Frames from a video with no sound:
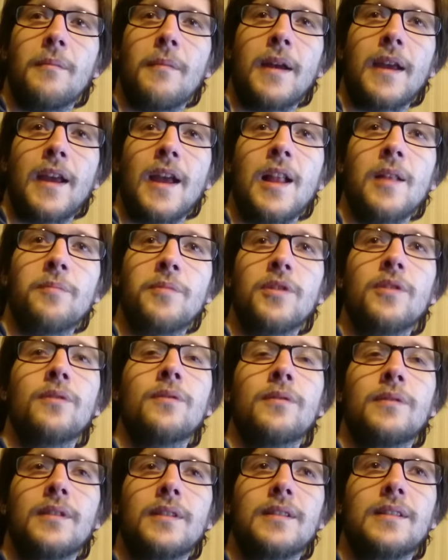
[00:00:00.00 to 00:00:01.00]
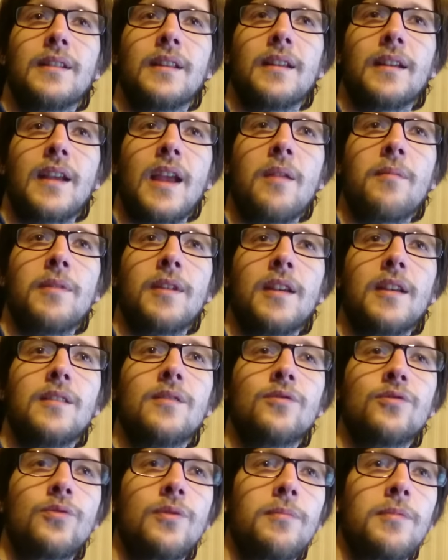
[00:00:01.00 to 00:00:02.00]
might help you in the gaming
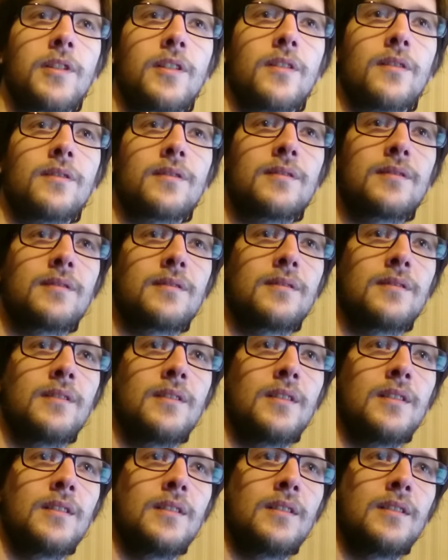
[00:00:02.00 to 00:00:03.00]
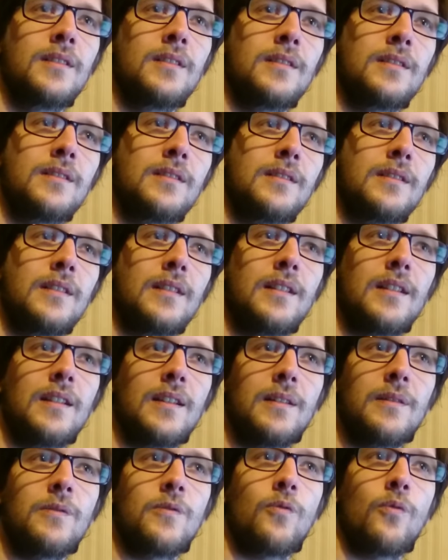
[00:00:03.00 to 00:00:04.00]
industry because uh,
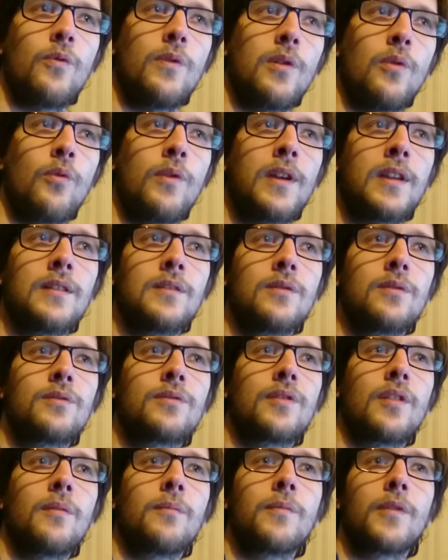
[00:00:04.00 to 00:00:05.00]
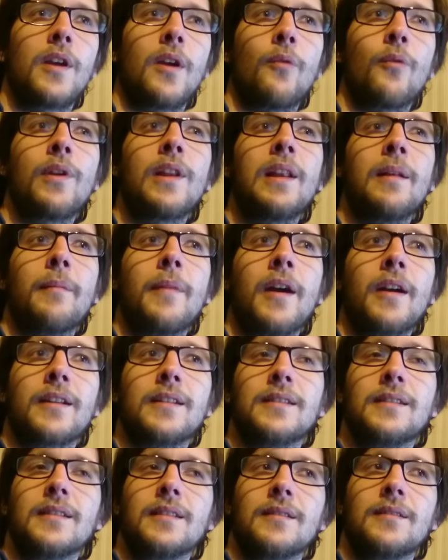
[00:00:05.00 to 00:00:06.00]
we can do some guerrilla
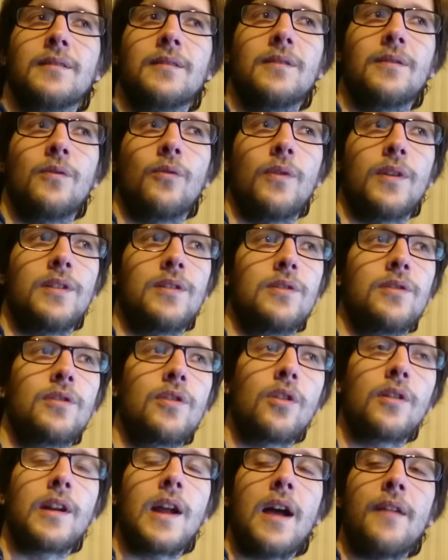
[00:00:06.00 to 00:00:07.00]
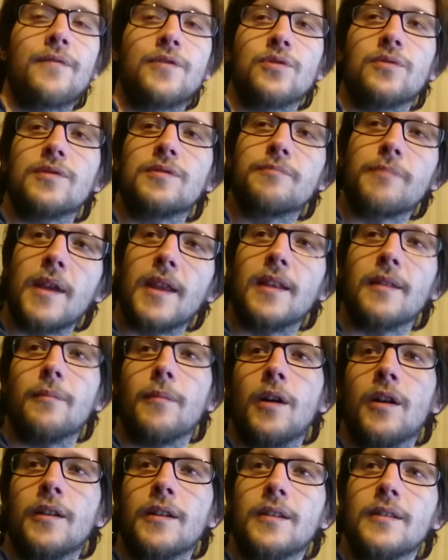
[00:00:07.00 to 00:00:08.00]
marketing when you don't have to spend
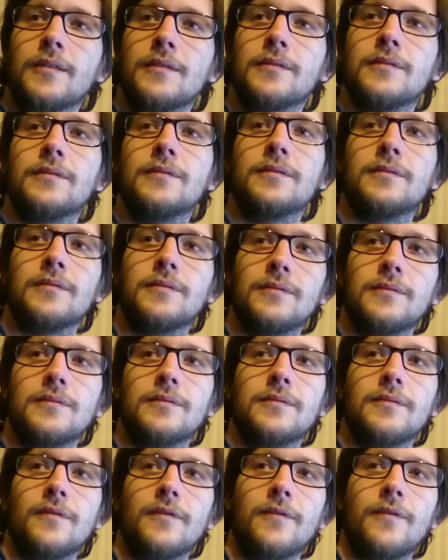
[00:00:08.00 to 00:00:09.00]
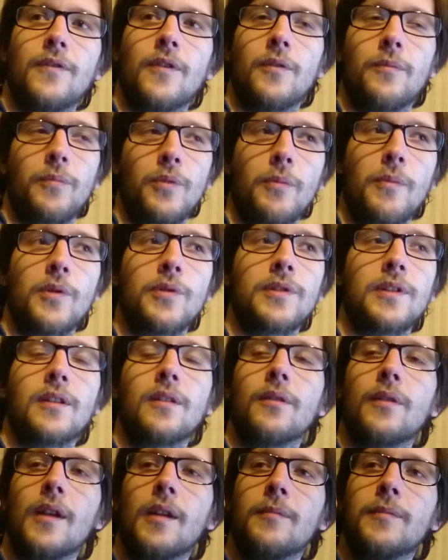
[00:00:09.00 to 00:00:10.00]
money for promoting
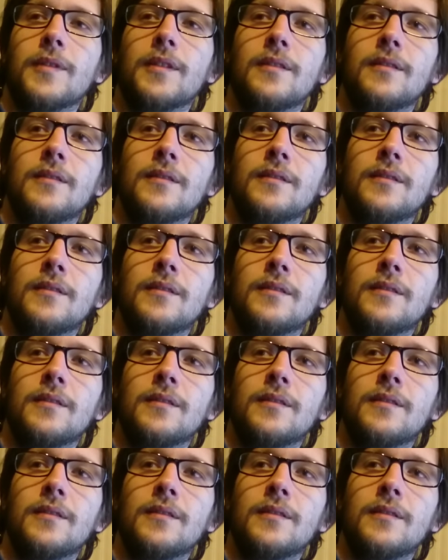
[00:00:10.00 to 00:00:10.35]
your game.